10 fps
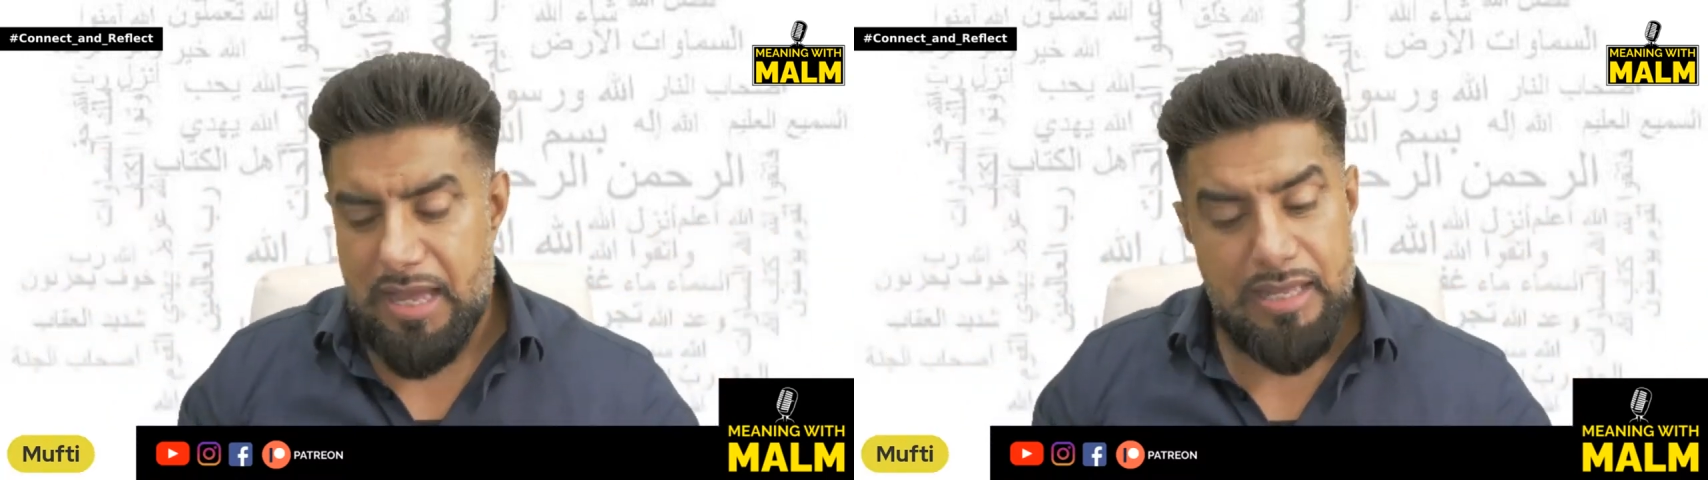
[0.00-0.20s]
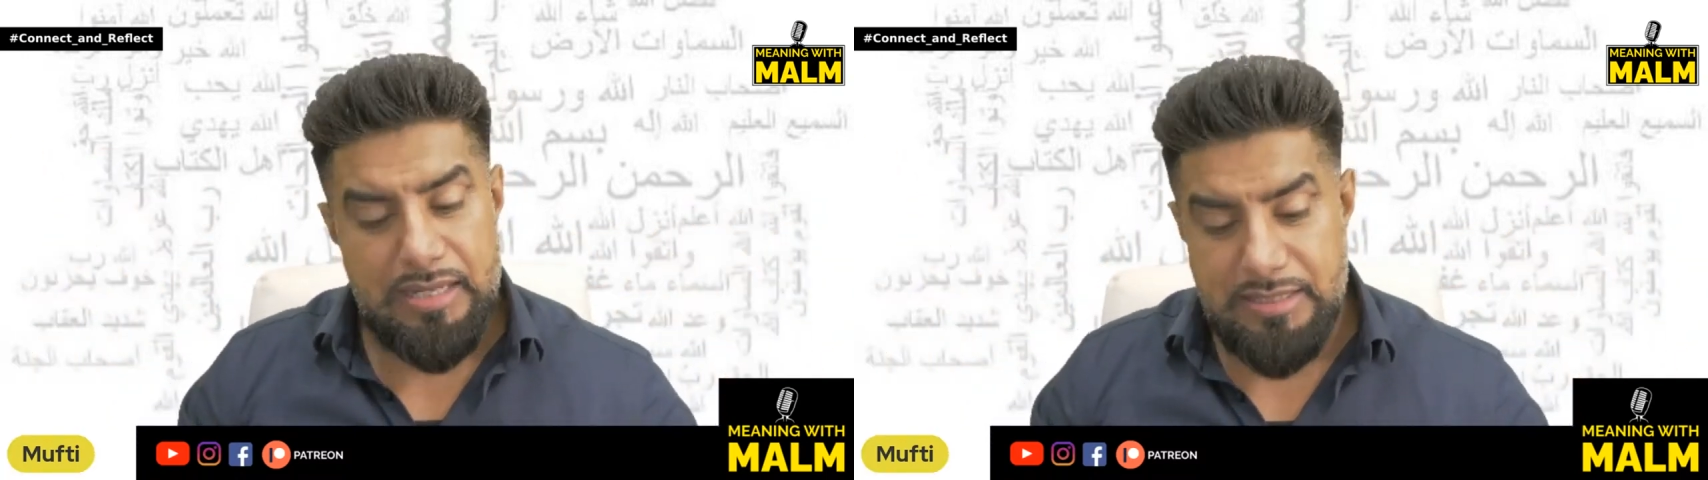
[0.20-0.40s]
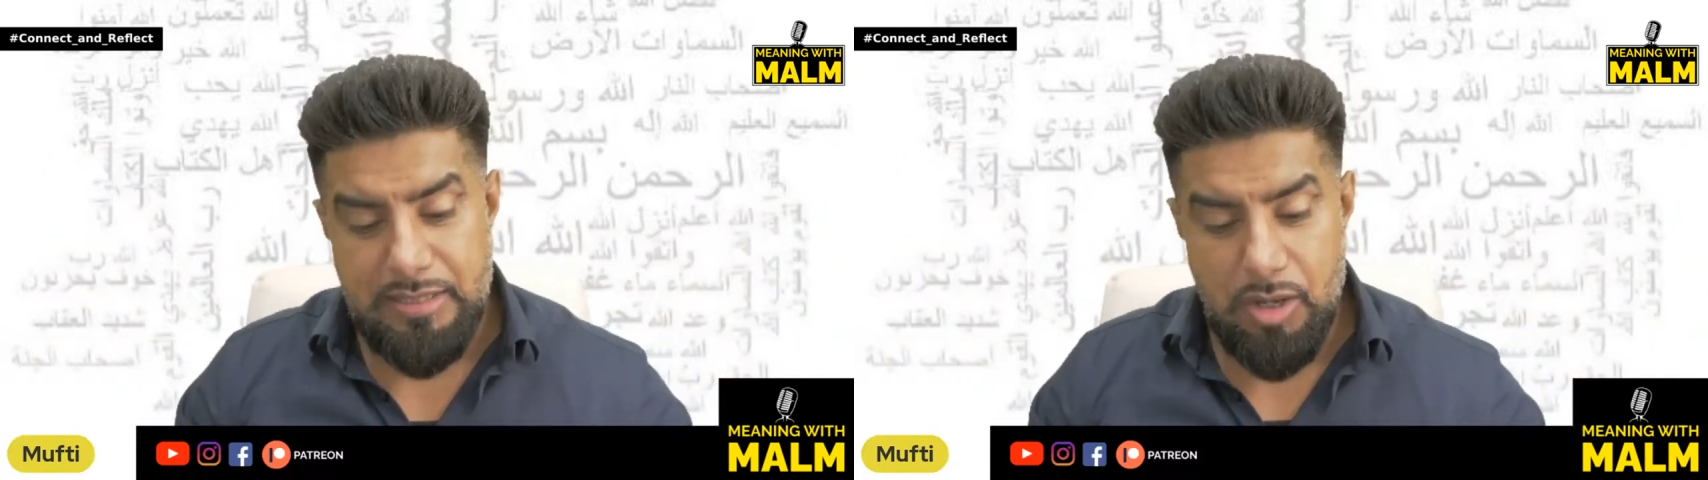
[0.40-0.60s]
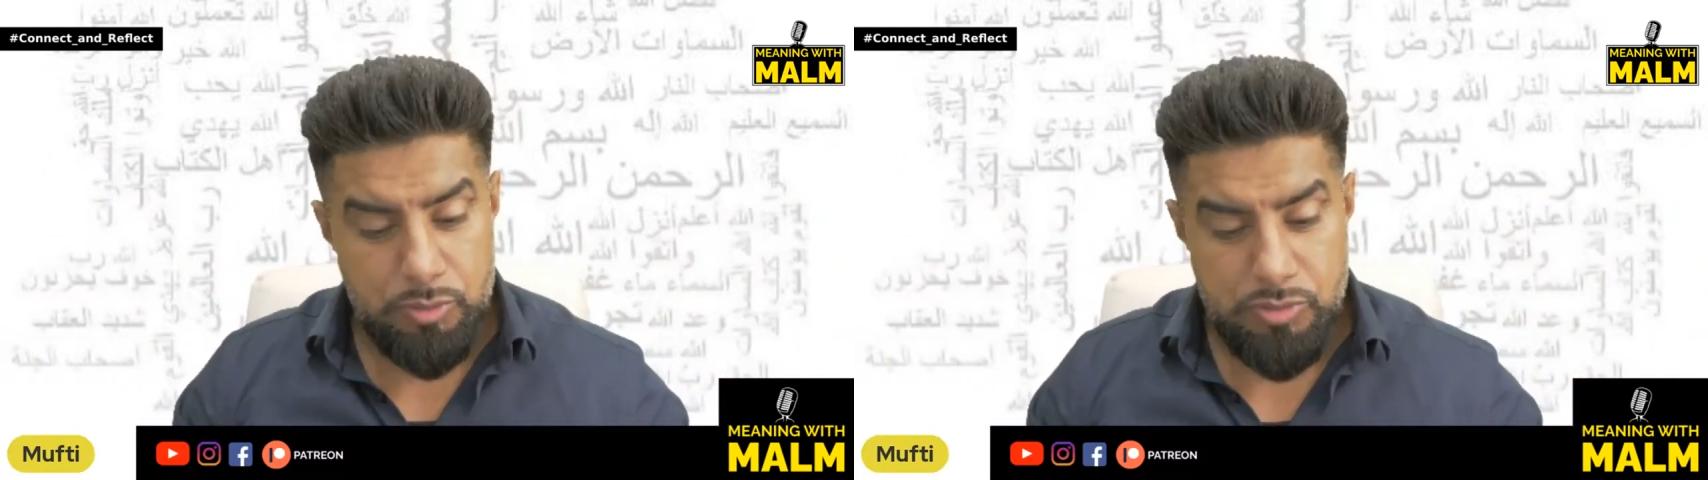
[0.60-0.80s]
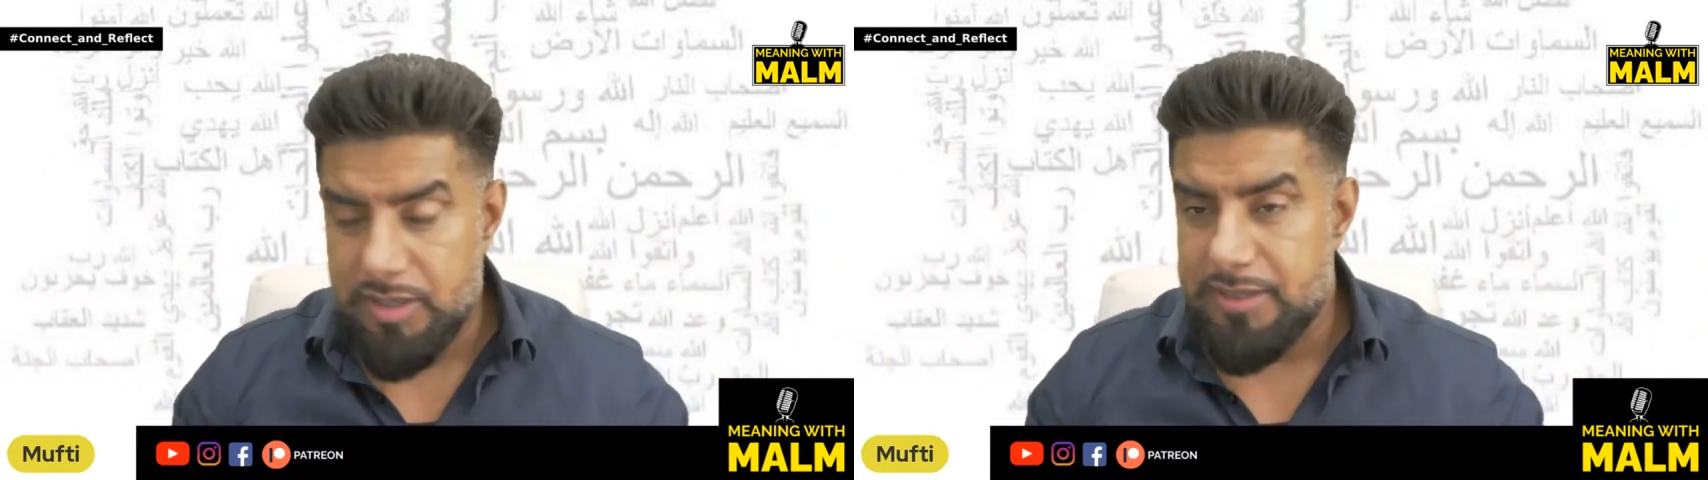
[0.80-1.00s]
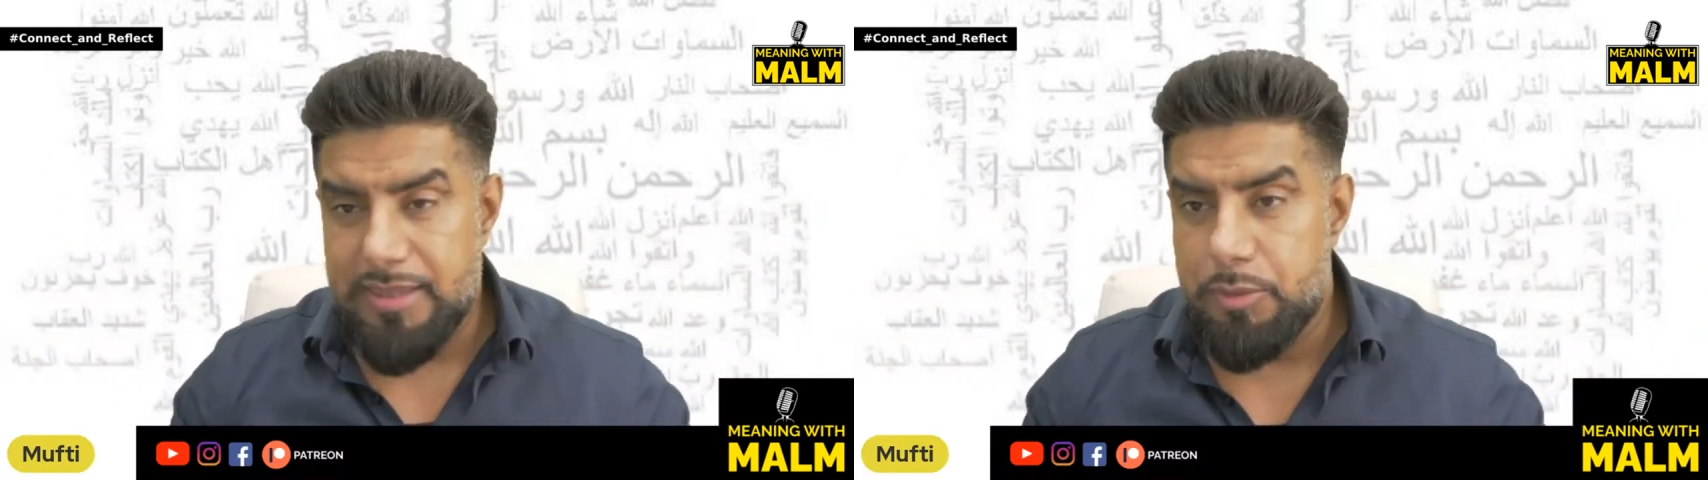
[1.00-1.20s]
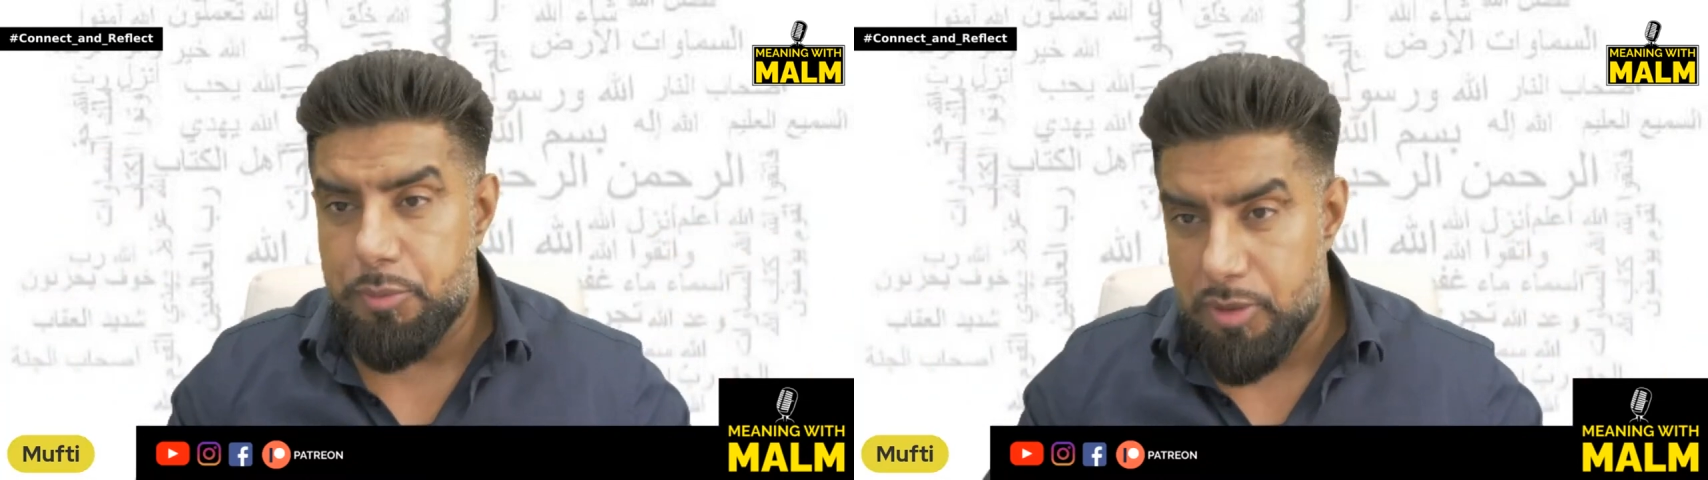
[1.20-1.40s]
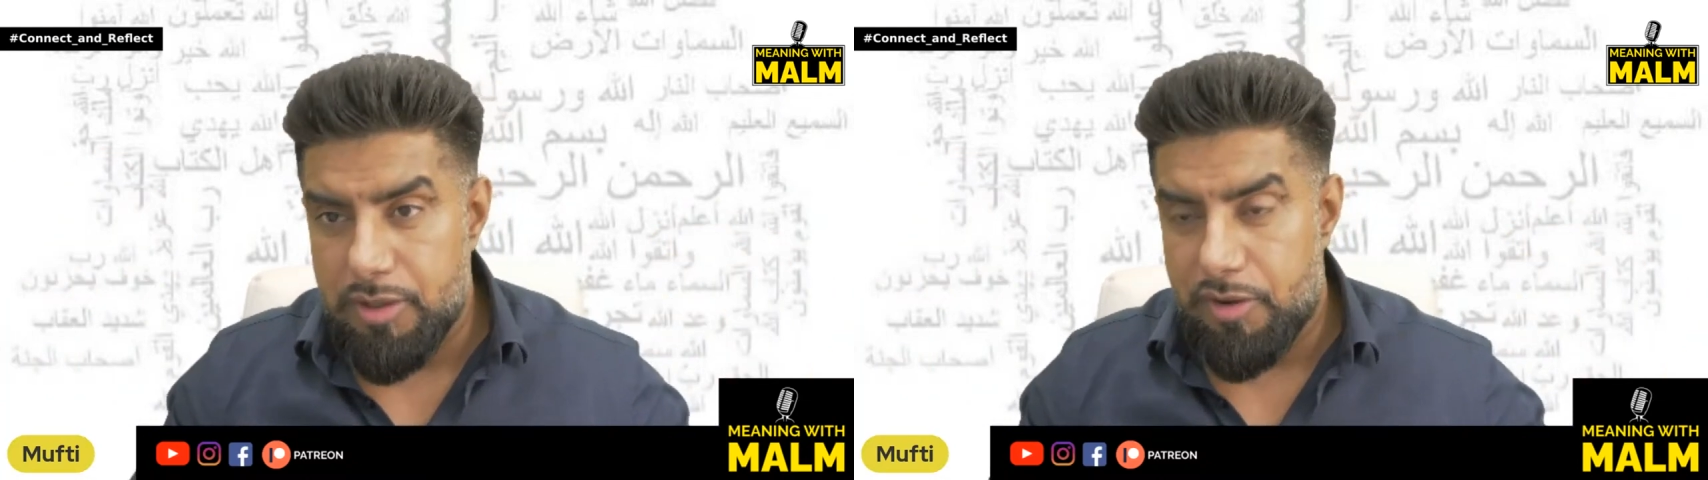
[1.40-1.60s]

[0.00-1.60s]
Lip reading: And he goes on, and they were